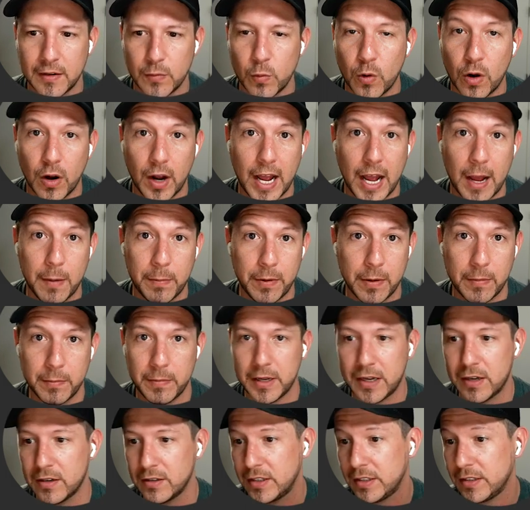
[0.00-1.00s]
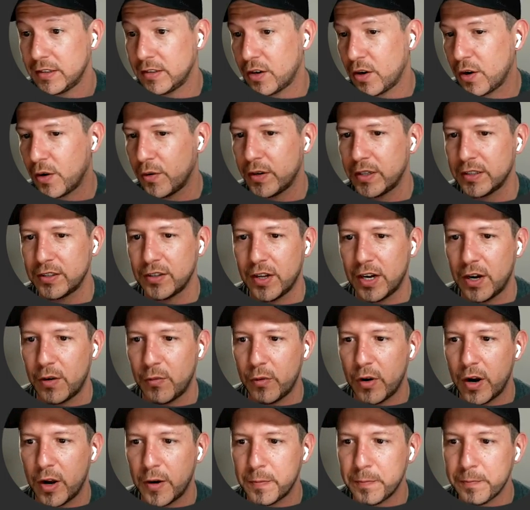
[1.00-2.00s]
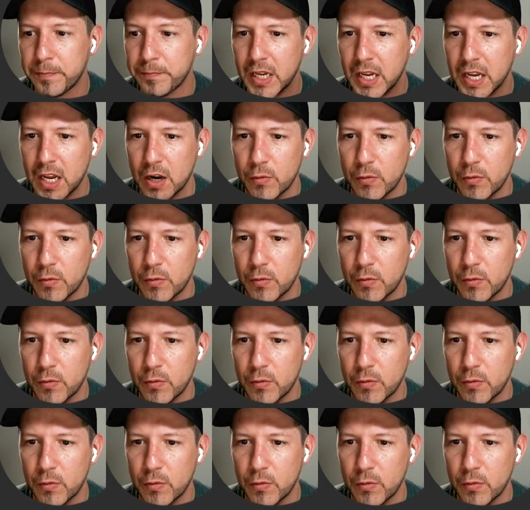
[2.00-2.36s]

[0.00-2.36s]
won't happen because this code is going to run a